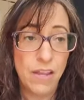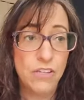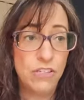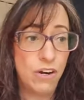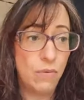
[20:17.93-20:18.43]

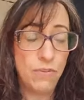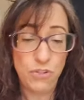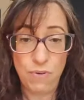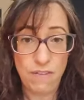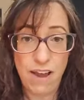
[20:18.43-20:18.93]
Start with
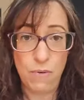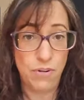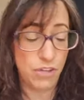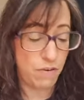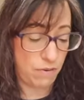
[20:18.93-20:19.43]
12
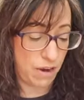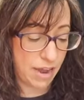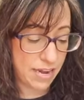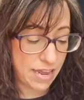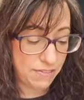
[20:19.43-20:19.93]
hours
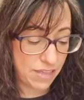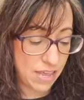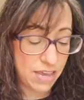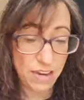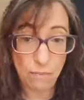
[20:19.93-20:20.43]
overnight and
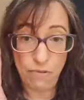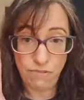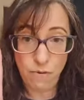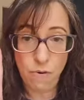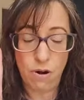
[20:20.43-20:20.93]
then number
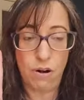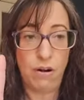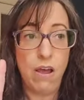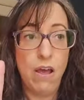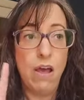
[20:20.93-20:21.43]

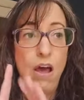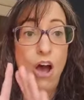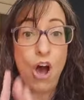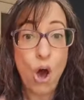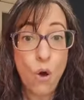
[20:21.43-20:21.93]
4,
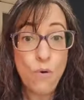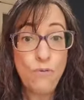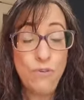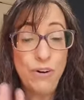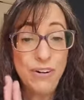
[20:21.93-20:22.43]

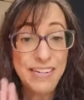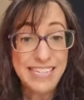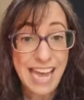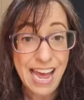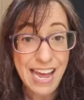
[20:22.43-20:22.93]
over
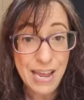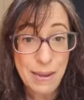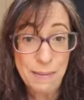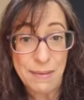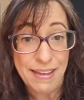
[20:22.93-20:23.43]

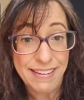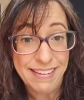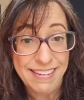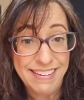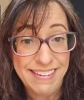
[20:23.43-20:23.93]
time.
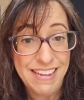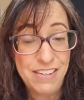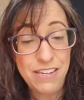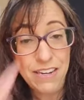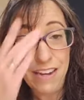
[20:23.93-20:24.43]

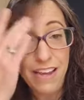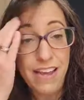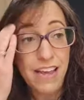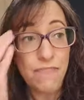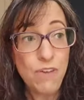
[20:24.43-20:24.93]
Do
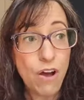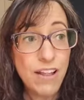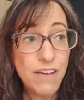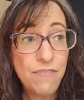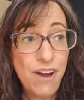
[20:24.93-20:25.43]
if
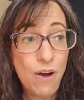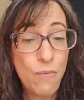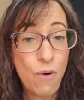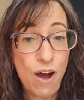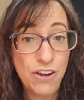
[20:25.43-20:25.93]
y'all have
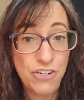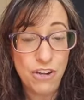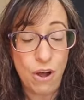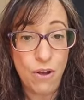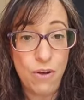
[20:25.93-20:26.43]
not
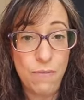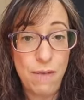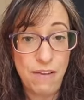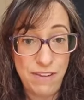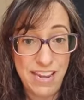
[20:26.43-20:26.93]
watched all
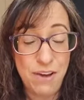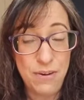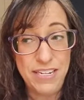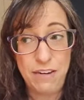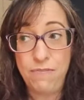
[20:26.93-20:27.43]
my video
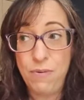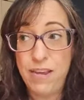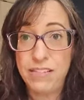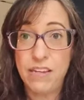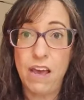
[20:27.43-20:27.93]
I did a few
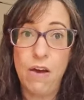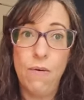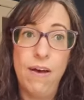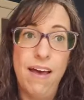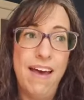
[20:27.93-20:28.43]
weeks
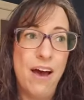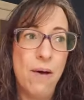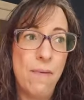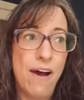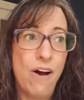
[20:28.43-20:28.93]
ago
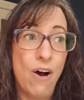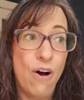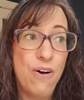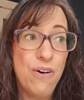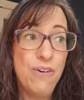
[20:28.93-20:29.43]
about
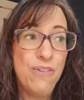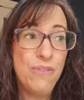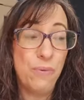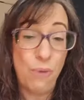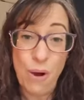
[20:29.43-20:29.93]
all
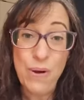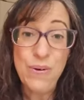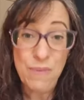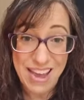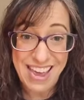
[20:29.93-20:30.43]
the
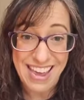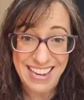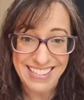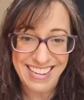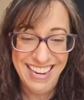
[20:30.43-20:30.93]
wrong ways